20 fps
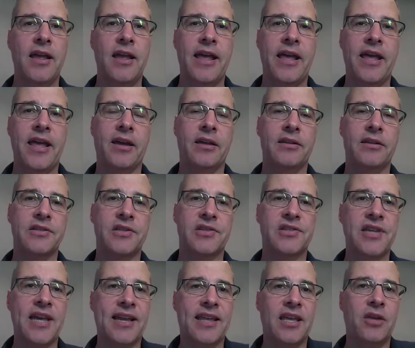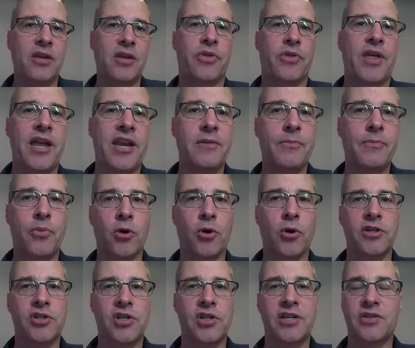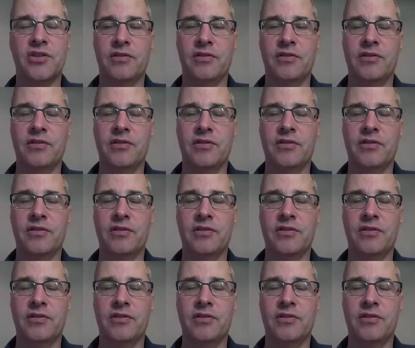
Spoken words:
And second, with any important change,